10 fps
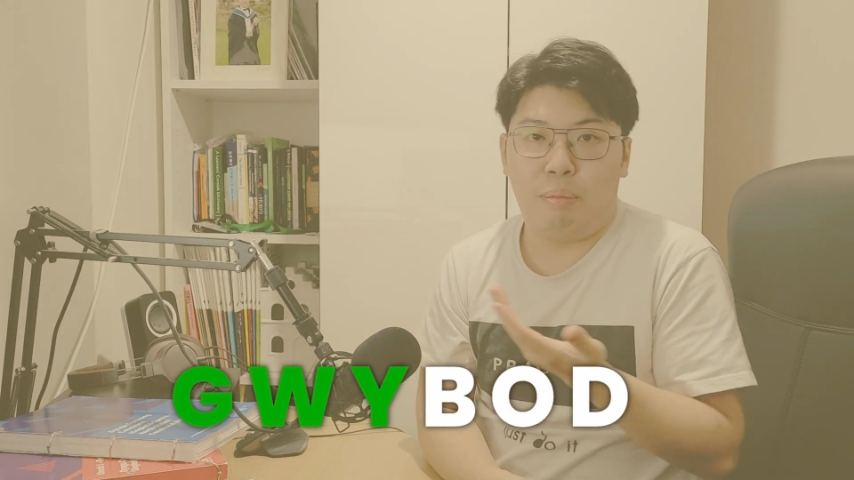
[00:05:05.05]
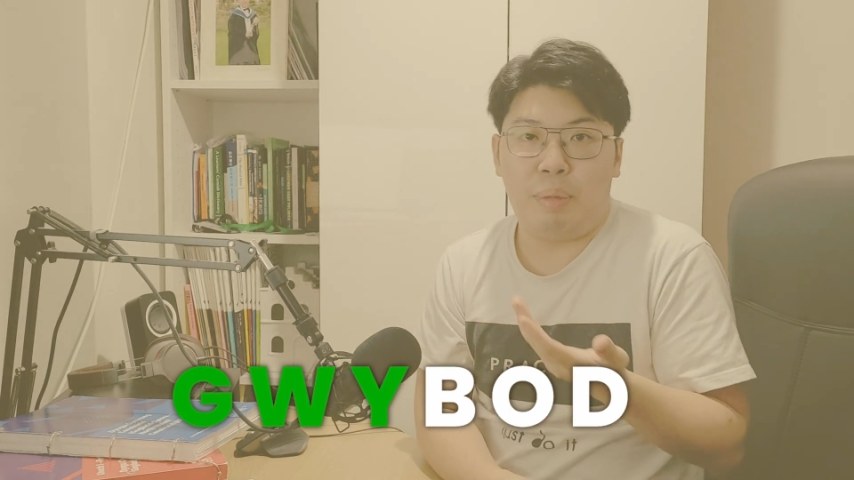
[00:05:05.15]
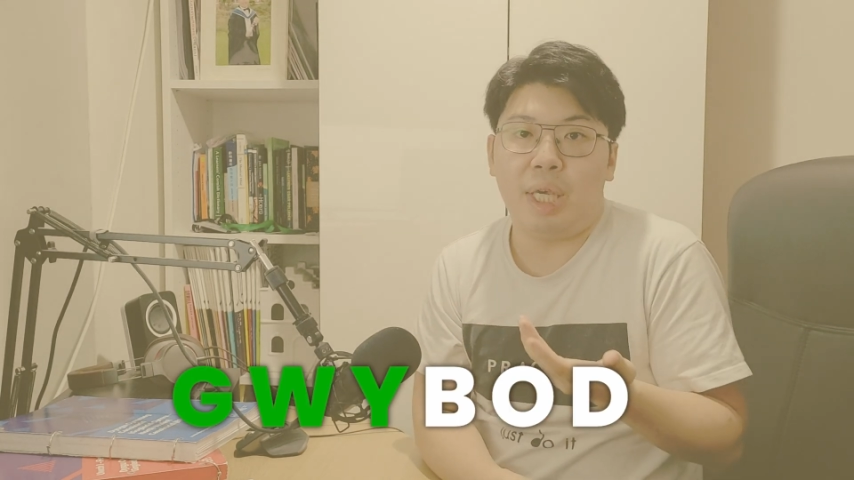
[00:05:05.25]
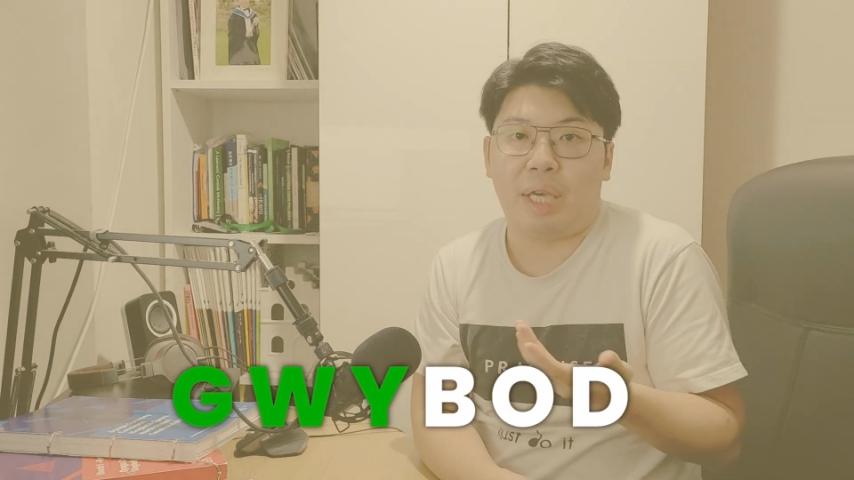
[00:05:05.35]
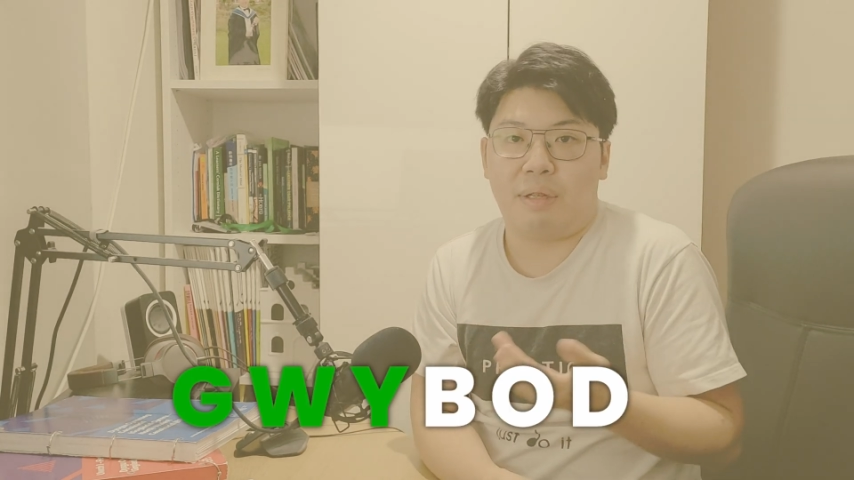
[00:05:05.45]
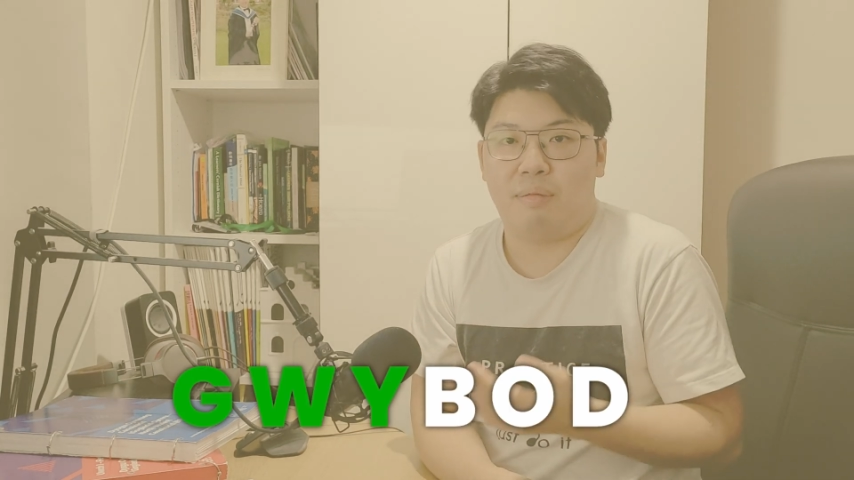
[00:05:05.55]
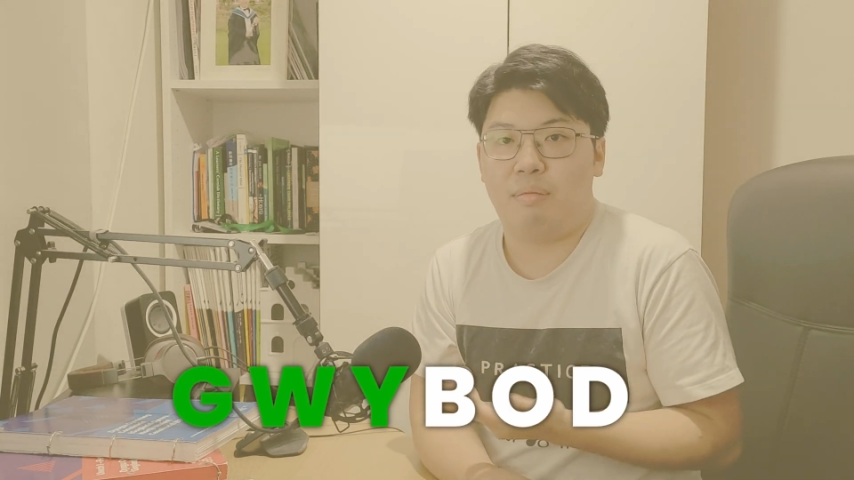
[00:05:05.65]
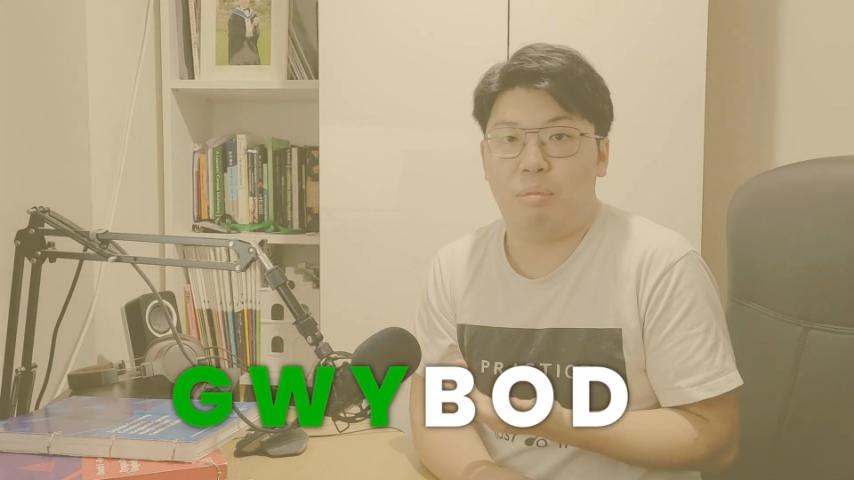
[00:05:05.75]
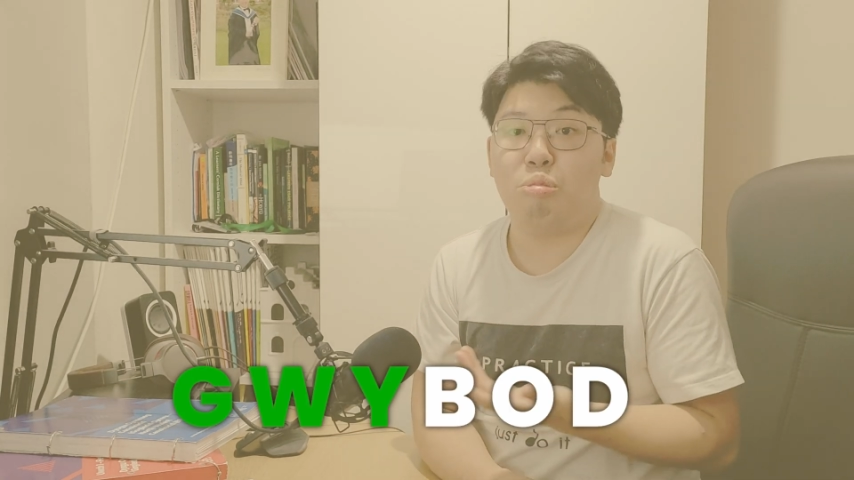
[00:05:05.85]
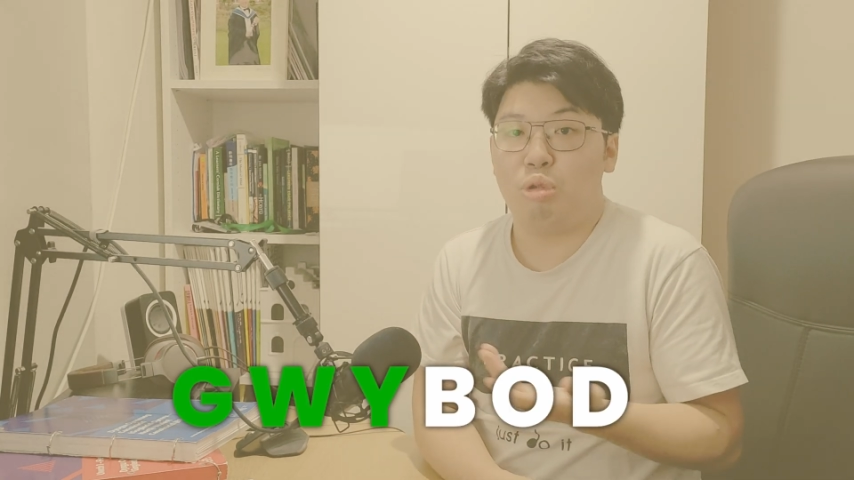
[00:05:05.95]
being,
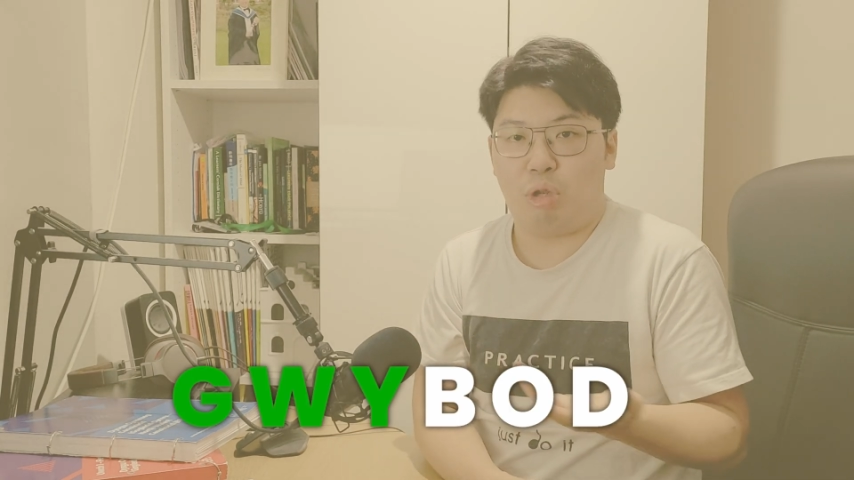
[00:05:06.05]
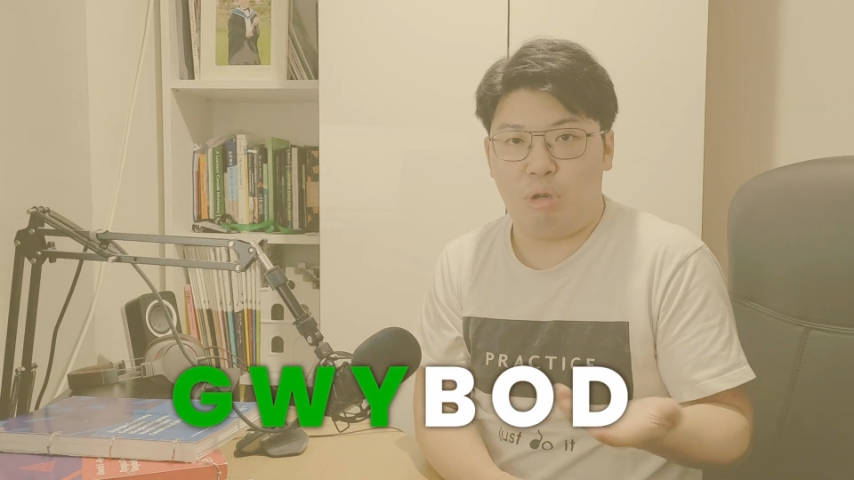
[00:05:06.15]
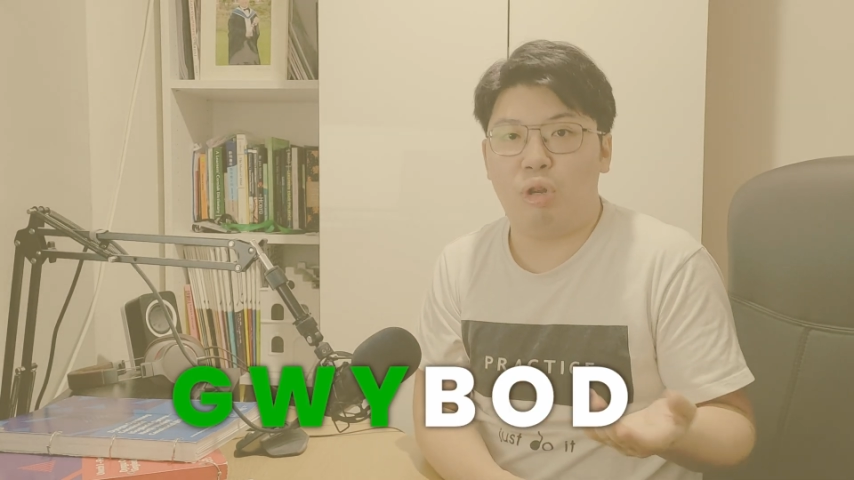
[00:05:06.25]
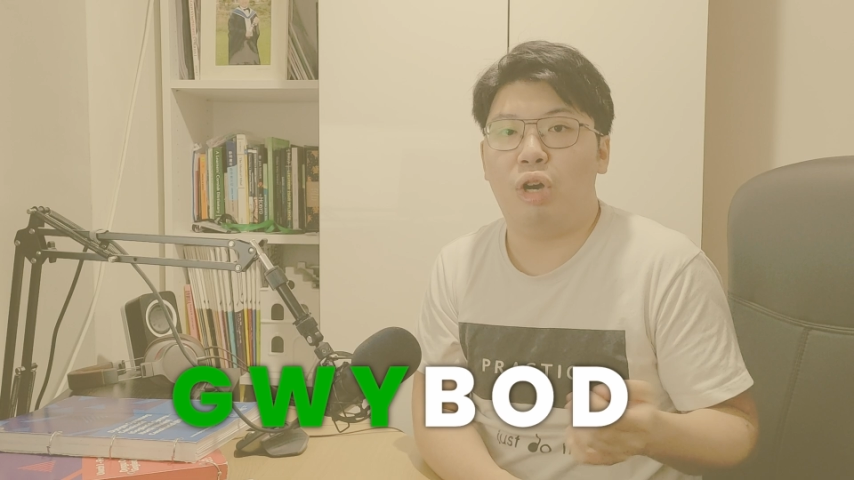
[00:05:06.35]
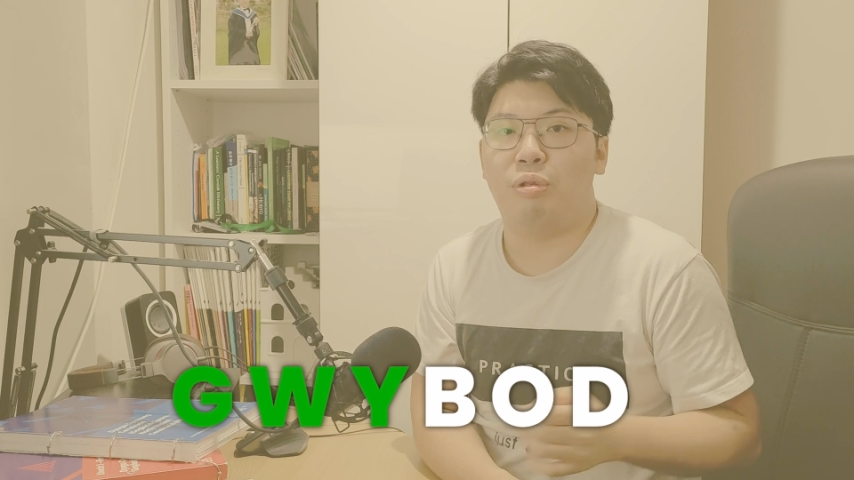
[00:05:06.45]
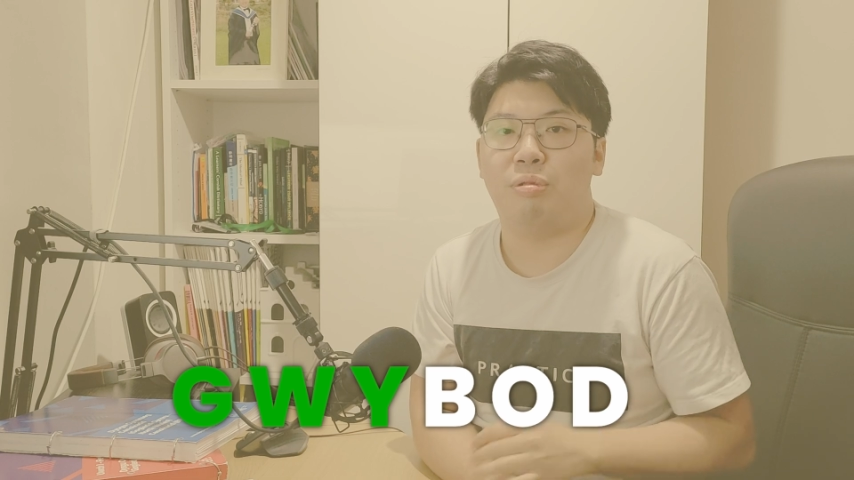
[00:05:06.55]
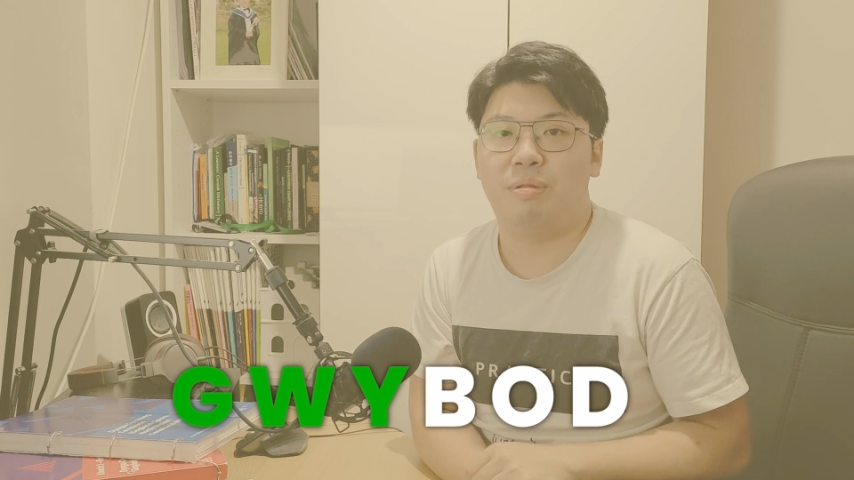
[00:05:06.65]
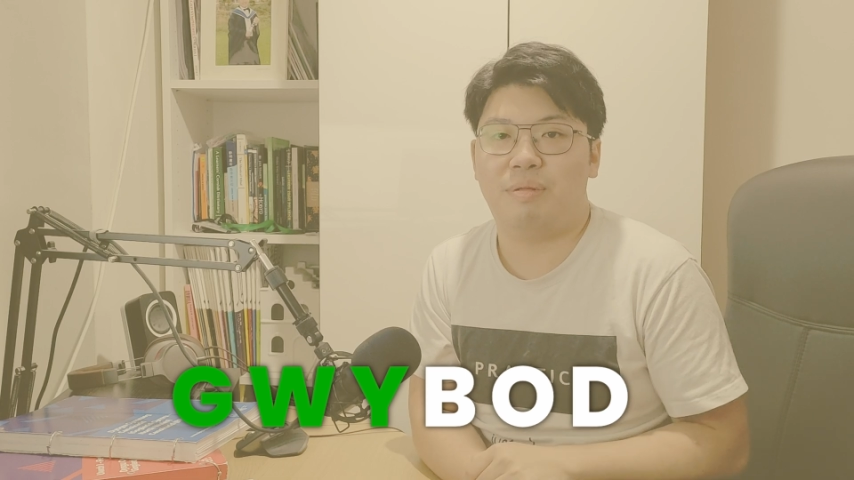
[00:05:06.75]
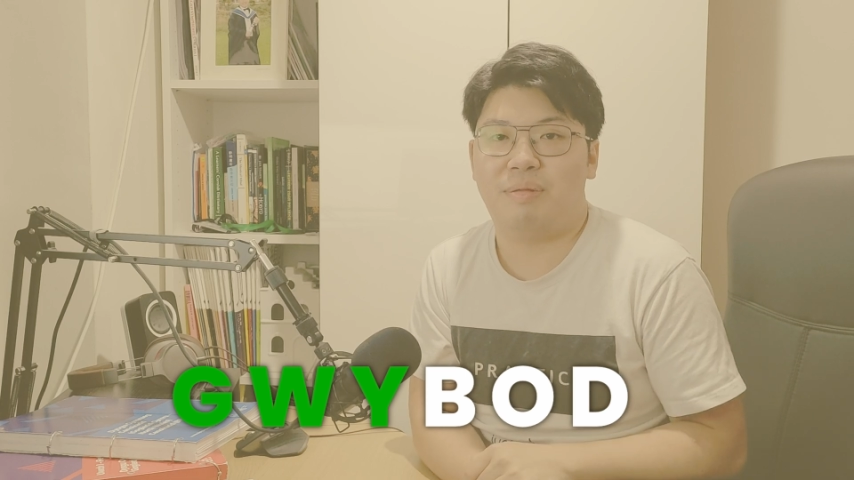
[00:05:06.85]
to know.